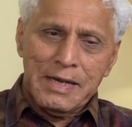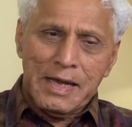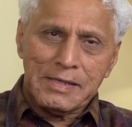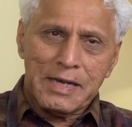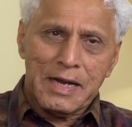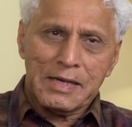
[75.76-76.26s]

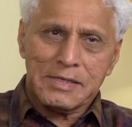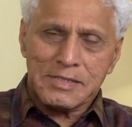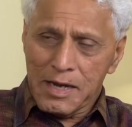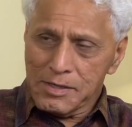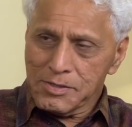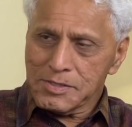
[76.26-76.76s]
And then I
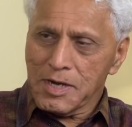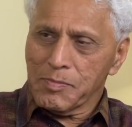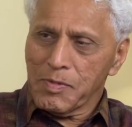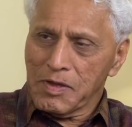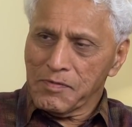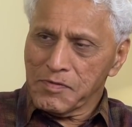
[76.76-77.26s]
decided to
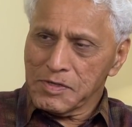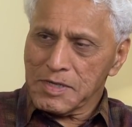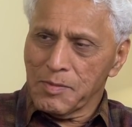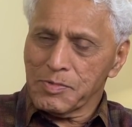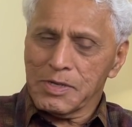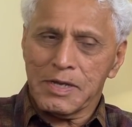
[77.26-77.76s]
start my first
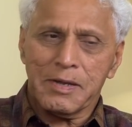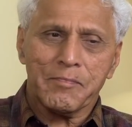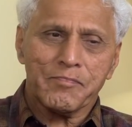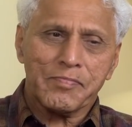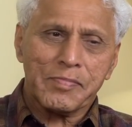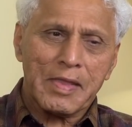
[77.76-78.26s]
company.
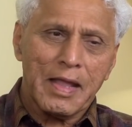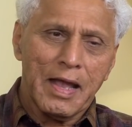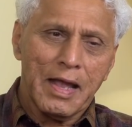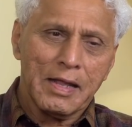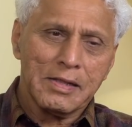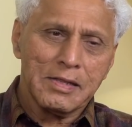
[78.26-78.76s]

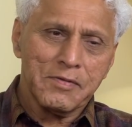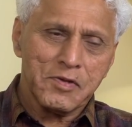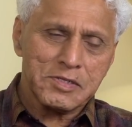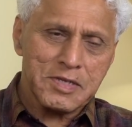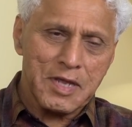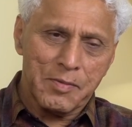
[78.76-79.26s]
And the
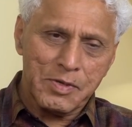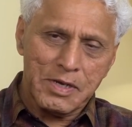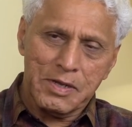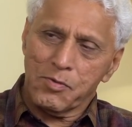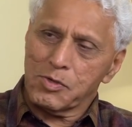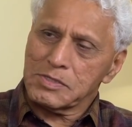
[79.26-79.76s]
first
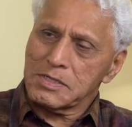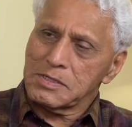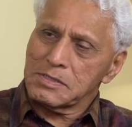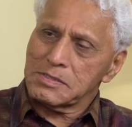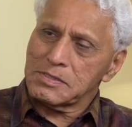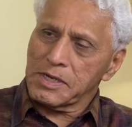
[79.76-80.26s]
company was
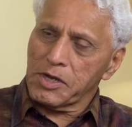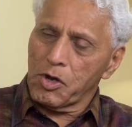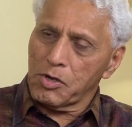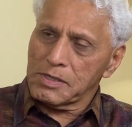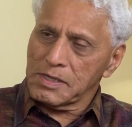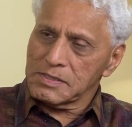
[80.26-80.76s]
in
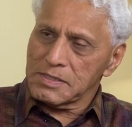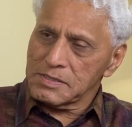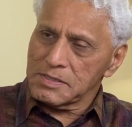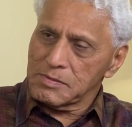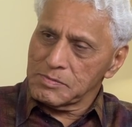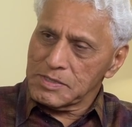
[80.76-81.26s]
security
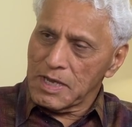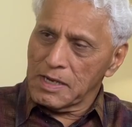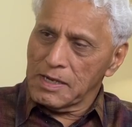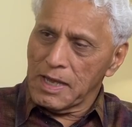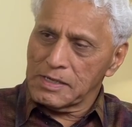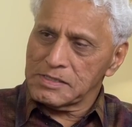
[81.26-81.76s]
systems
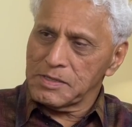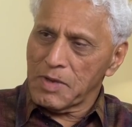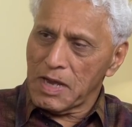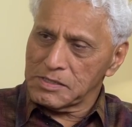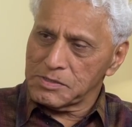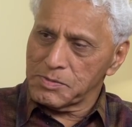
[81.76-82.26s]
and energy
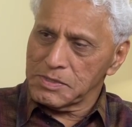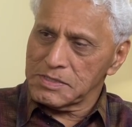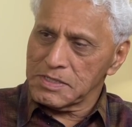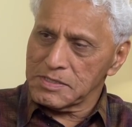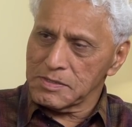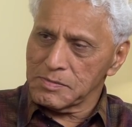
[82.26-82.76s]
management
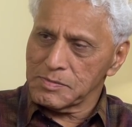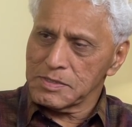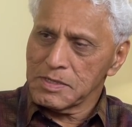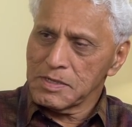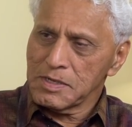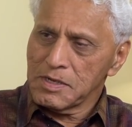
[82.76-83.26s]
systems
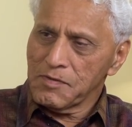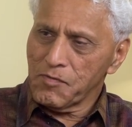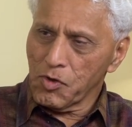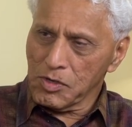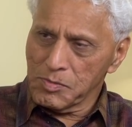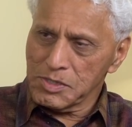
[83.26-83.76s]

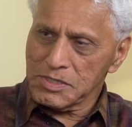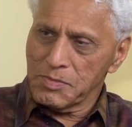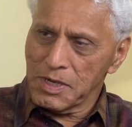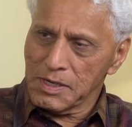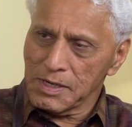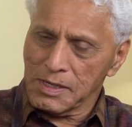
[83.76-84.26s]
for commercial
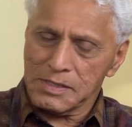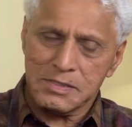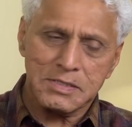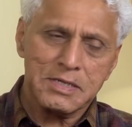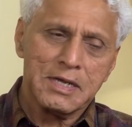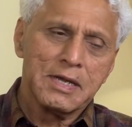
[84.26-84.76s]
buildings.